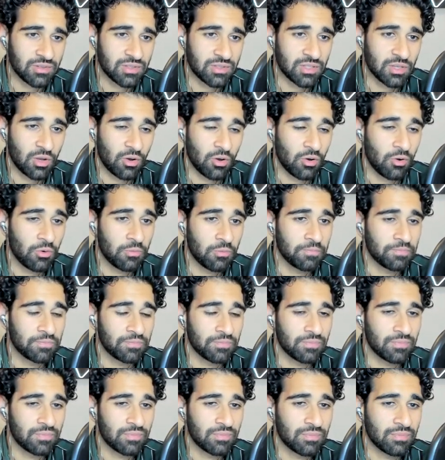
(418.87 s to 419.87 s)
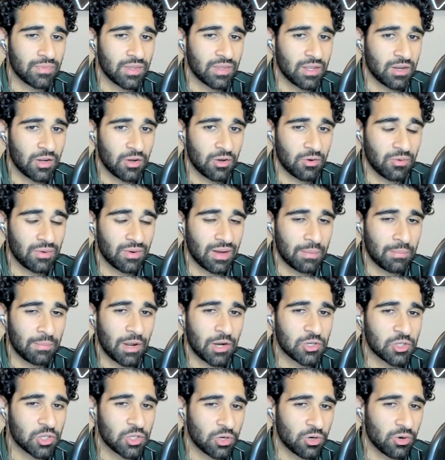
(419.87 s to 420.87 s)
So, I'm
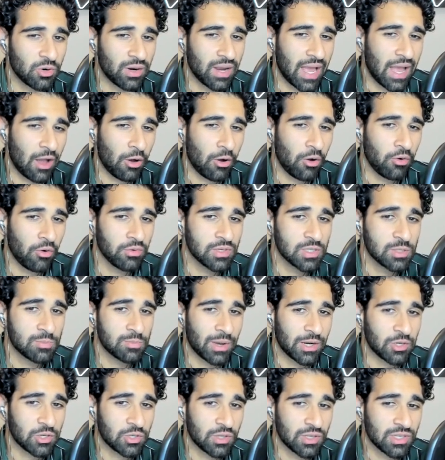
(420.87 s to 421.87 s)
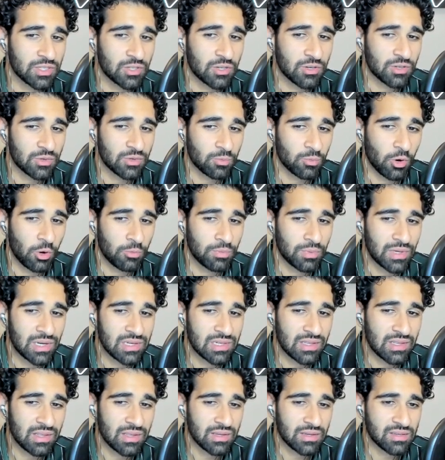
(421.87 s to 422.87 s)
not sure how specialists are roped
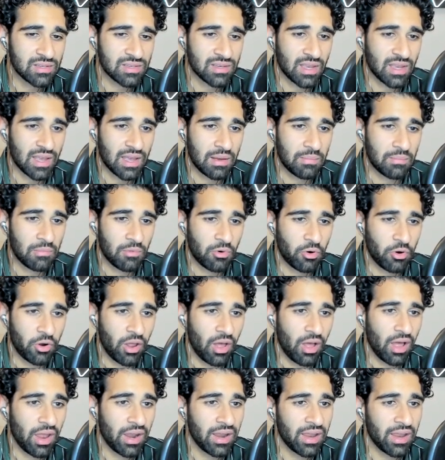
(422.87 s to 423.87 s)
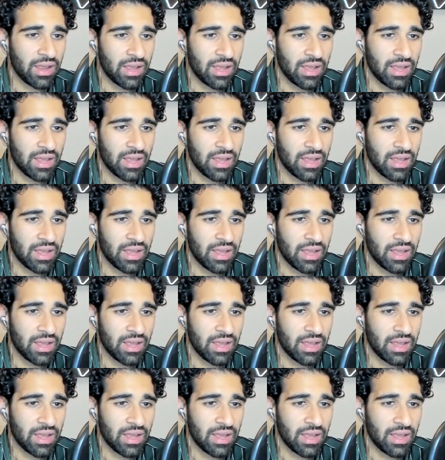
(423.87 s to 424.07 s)
into this or not.